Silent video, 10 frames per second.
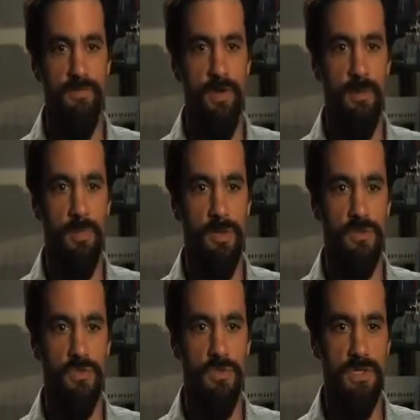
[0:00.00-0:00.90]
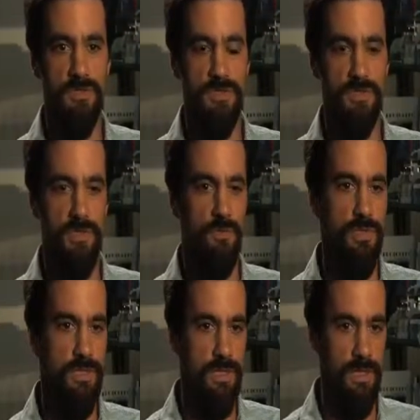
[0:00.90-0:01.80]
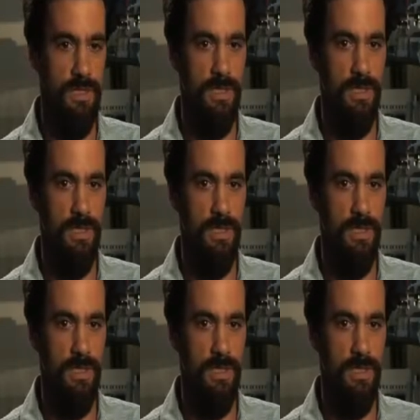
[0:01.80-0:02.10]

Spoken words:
environmental stressors that we can